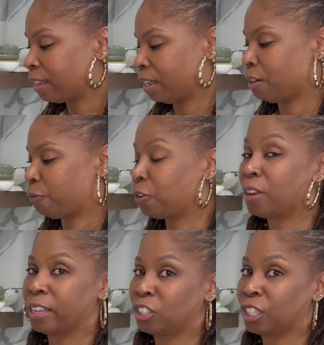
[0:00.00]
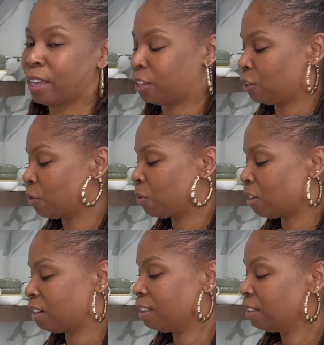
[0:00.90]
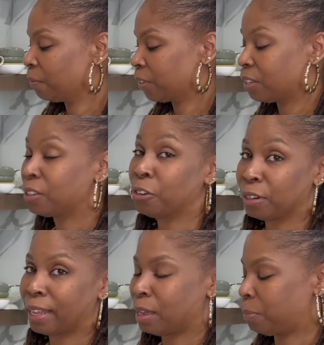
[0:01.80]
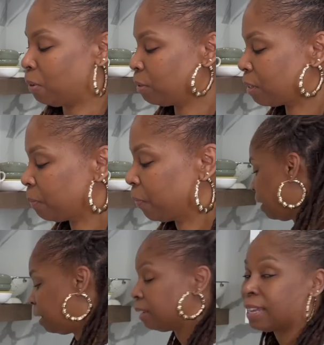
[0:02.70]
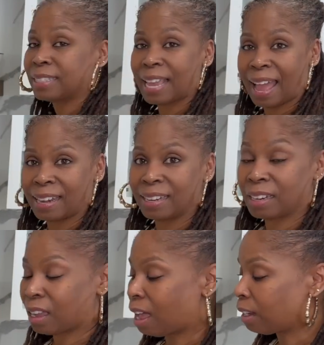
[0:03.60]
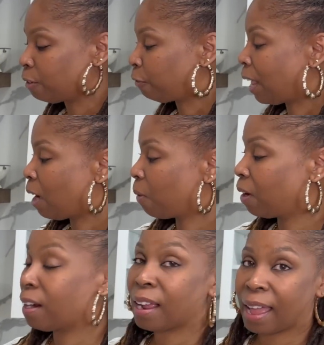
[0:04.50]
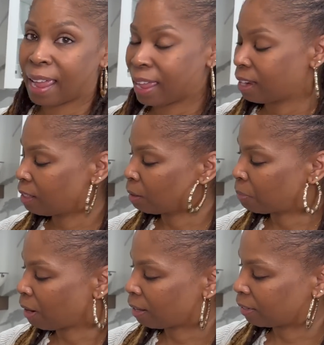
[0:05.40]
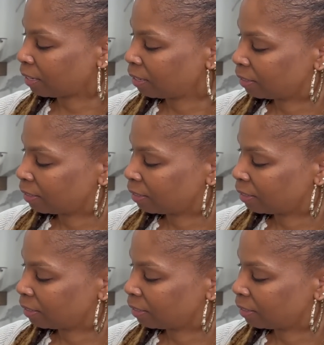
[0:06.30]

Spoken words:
careful and check your labels. Let's add in the cauliflower and the broccoli.